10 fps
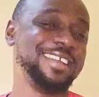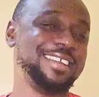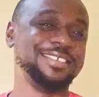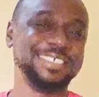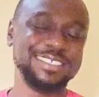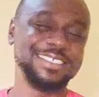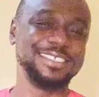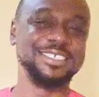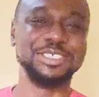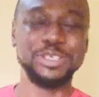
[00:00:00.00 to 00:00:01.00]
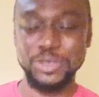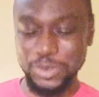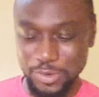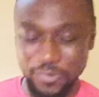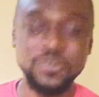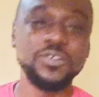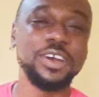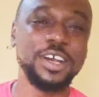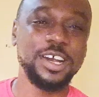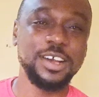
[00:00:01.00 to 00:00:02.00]
Now, this is the joy of
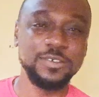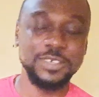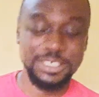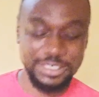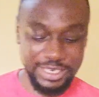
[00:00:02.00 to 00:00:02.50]
having